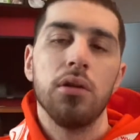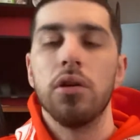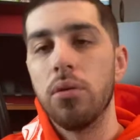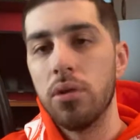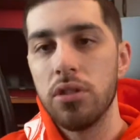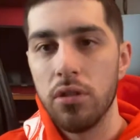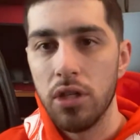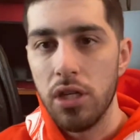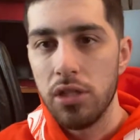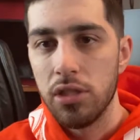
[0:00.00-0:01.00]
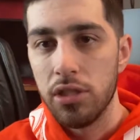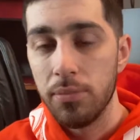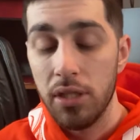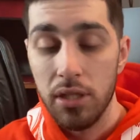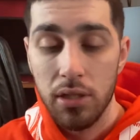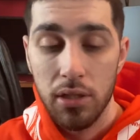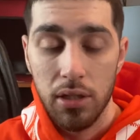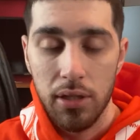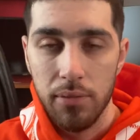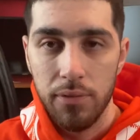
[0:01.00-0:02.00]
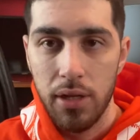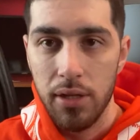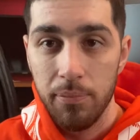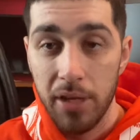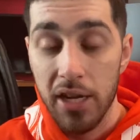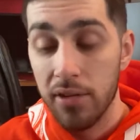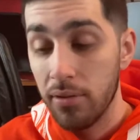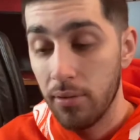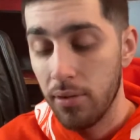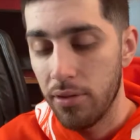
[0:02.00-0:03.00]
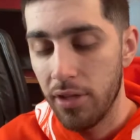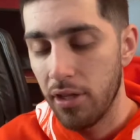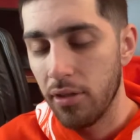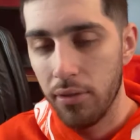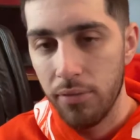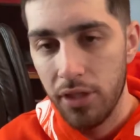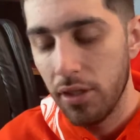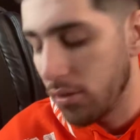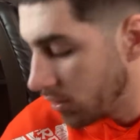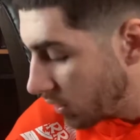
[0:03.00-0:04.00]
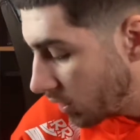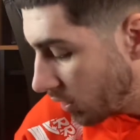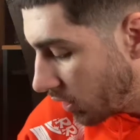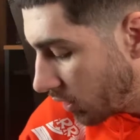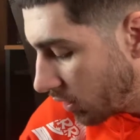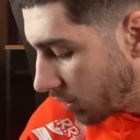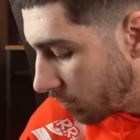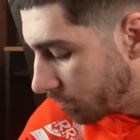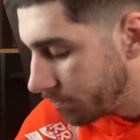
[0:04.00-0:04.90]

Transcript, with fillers: Yo, what is going on guys? It is Mike. I am finally back with yet another video. And um